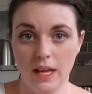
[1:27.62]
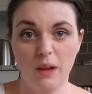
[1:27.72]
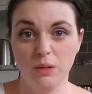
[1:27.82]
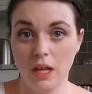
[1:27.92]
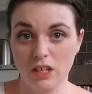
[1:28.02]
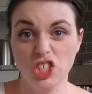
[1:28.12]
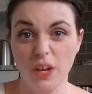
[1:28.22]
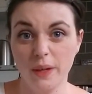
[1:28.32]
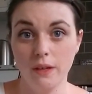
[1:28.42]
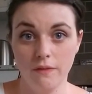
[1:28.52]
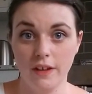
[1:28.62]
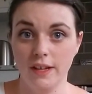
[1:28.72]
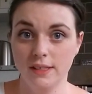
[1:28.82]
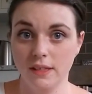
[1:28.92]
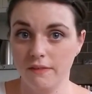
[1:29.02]
I'll show it you
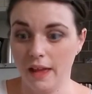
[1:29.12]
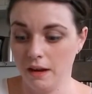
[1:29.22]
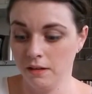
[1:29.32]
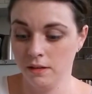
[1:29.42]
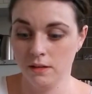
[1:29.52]
first and then.